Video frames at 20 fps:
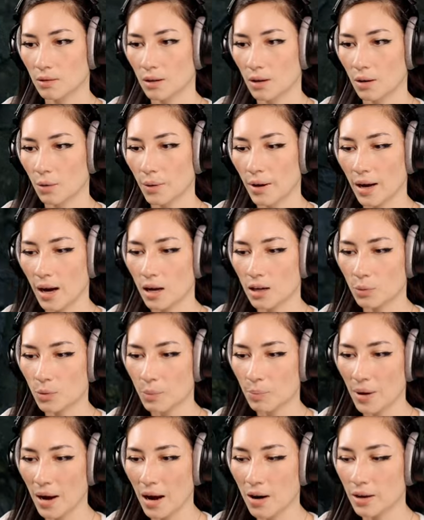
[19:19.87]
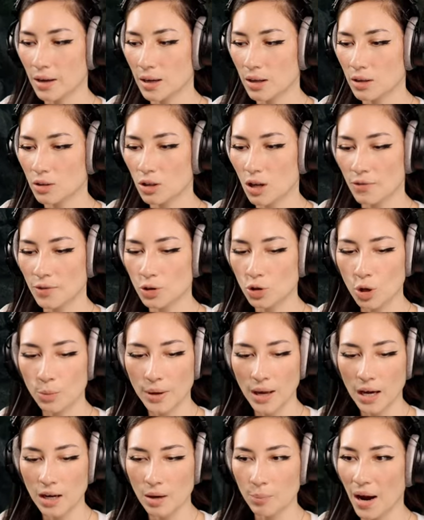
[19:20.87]
Wait, how do we parry? You haven't told me
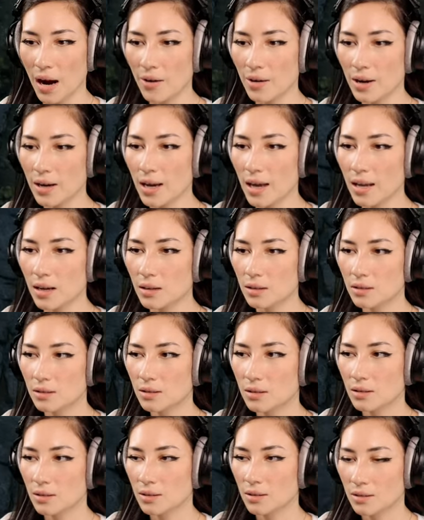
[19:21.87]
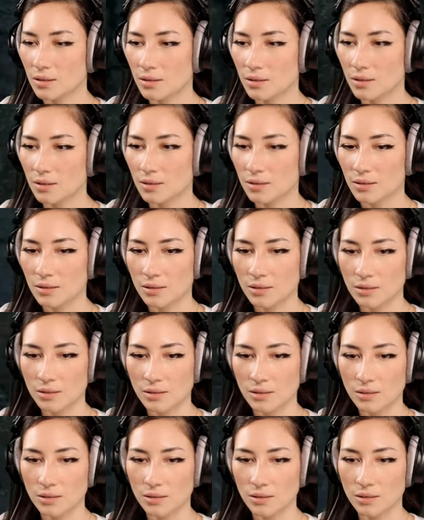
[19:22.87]
how to parry yet?
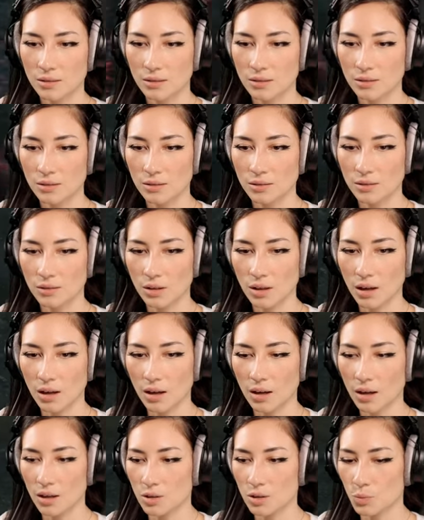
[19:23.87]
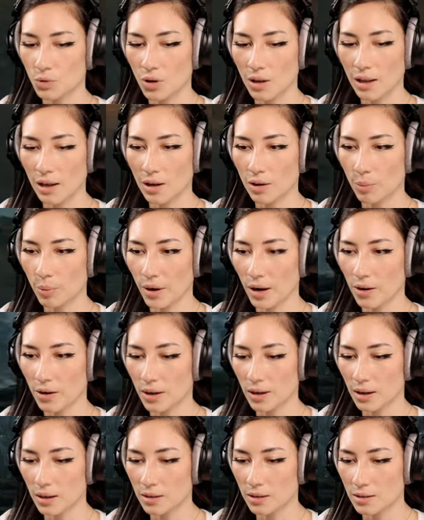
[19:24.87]
I guess we're not allowed to parry
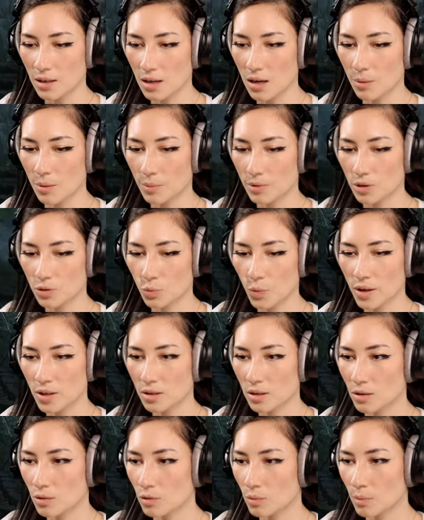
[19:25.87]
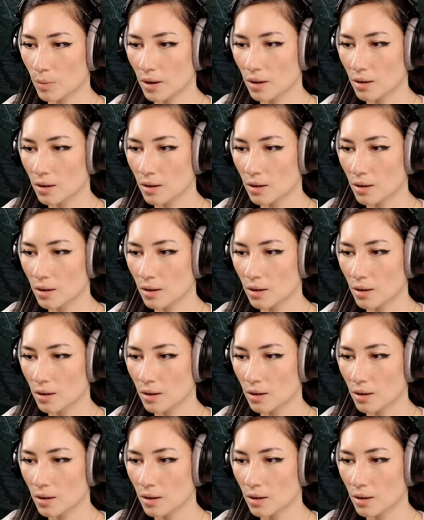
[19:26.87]
yet. Damn, I just wasted all my...